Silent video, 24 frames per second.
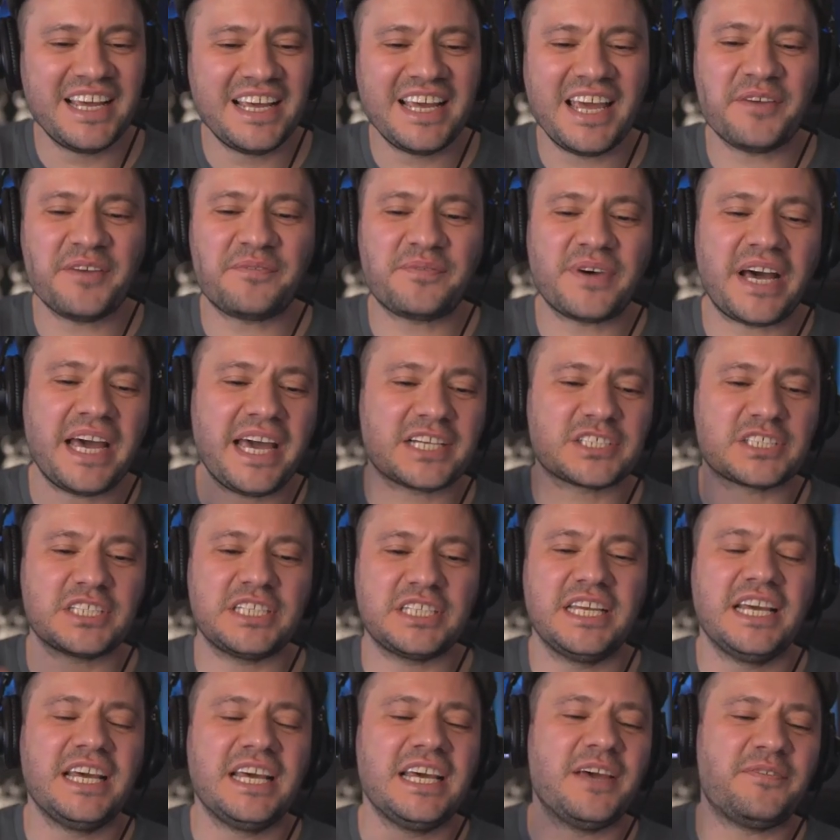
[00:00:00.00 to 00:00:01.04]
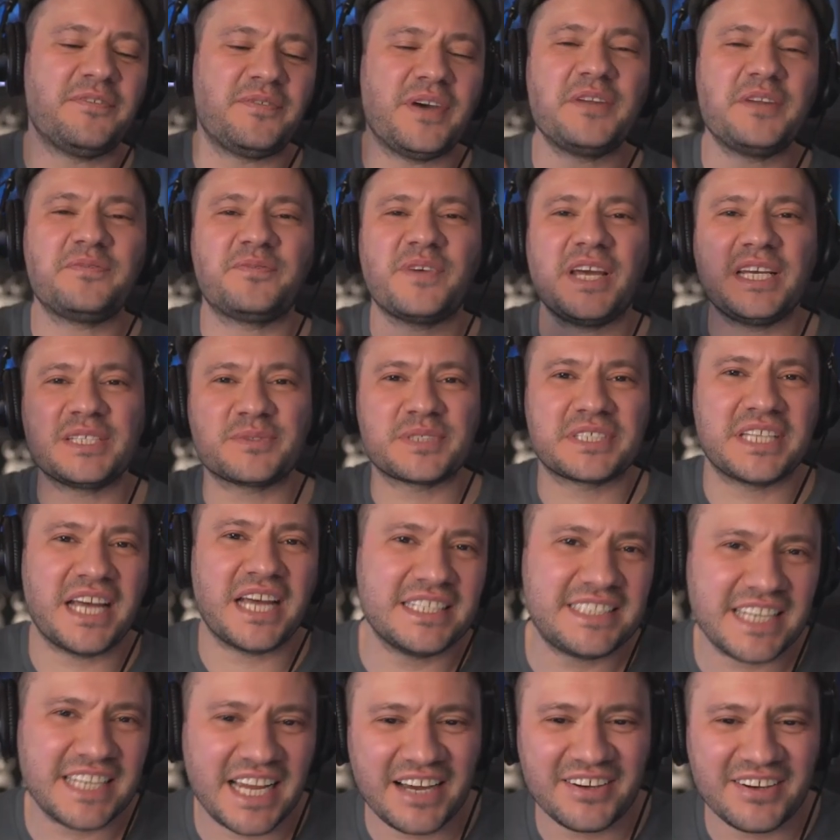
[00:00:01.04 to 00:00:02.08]
if Enphase was
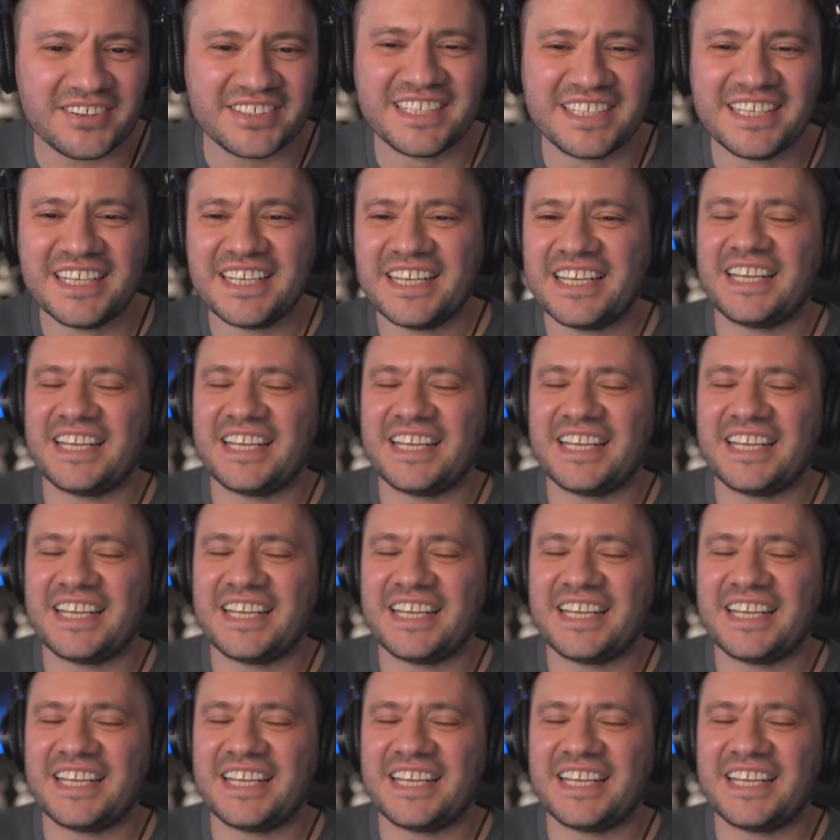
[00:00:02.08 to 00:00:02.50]
not down,